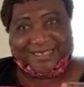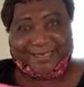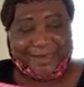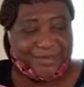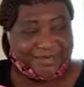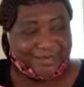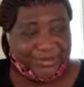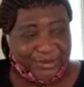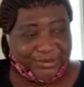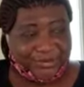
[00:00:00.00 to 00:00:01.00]
it's their best
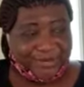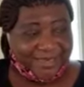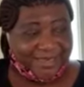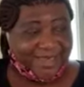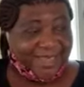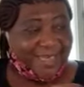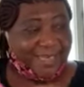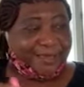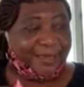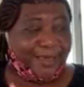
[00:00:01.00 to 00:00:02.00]
color.
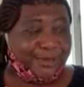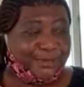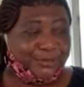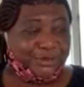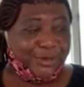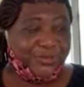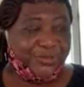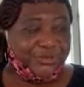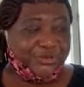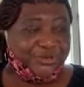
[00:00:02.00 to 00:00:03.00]
Then some
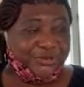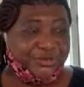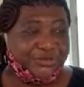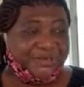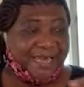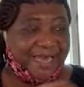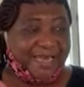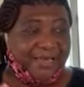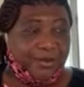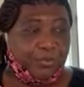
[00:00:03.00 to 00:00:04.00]
people use
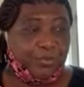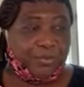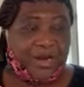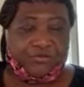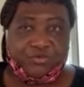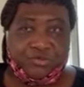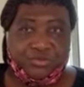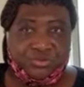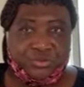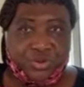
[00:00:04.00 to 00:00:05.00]
like maroon
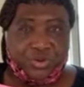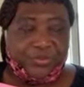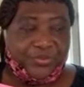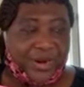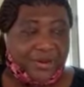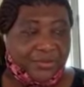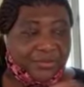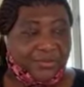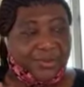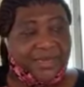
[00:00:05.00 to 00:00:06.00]
or
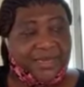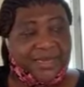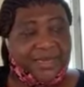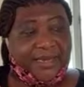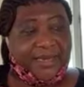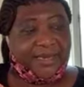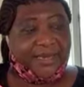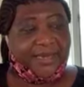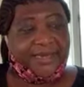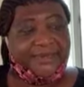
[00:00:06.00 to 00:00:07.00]
brown.
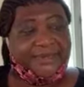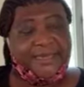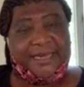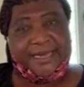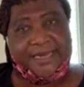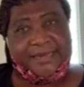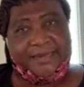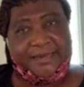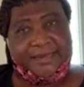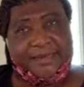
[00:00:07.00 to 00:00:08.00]
It's
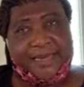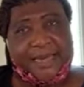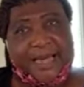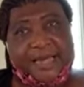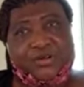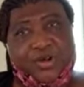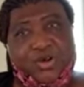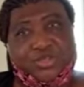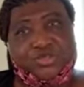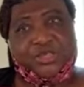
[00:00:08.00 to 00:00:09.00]
healing, and
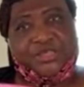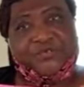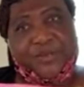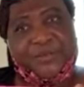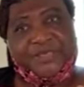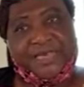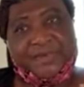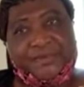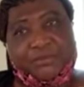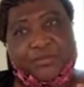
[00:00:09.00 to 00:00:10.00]
also it
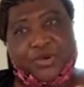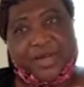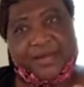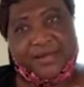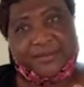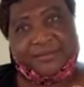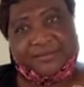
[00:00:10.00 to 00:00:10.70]
represents Mother Earth,